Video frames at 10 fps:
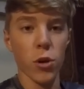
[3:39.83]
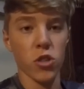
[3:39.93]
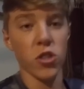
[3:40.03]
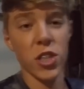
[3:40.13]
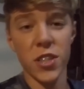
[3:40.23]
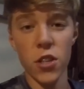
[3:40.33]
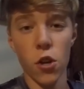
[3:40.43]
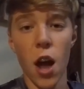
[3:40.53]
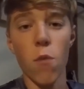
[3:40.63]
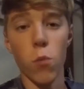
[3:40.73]
which this
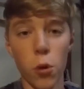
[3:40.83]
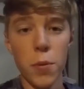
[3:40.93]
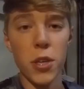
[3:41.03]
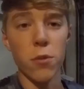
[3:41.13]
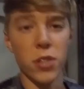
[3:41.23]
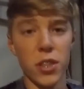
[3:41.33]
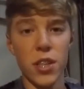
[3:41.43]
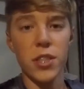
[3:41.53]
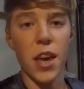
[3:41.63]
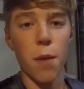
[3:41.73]
year I will be using
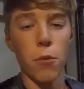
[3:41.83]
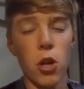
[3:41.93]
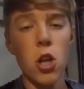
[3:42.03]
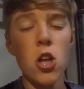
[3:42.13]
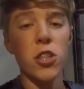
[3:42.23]
this camera